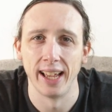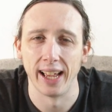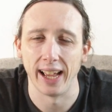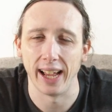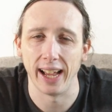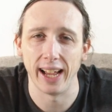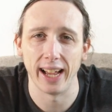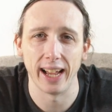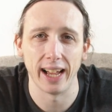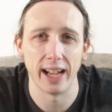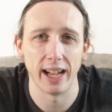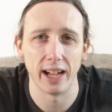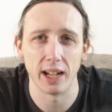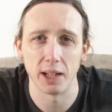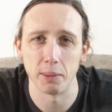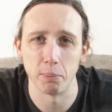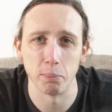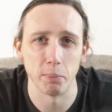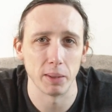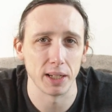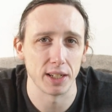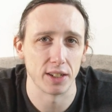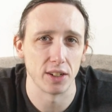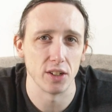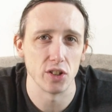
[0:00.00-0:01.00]
and
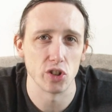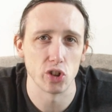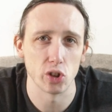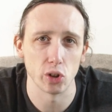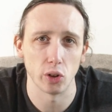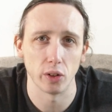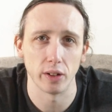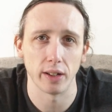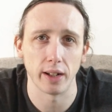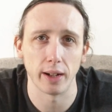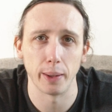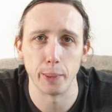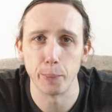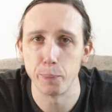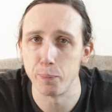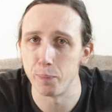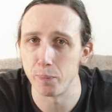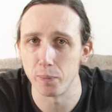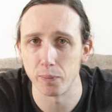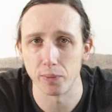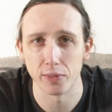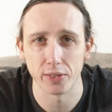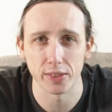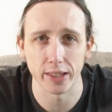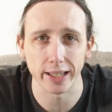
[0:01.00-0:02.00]
making sure I'm
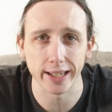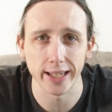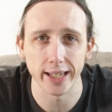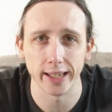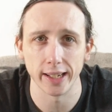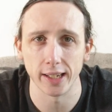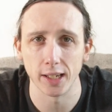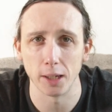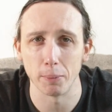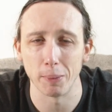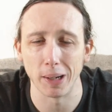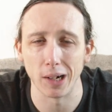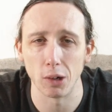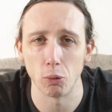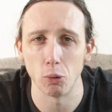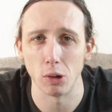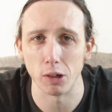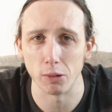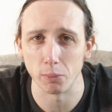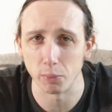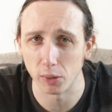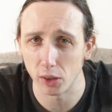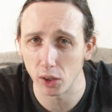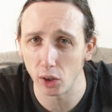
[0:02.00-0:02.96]
thinking about where I'm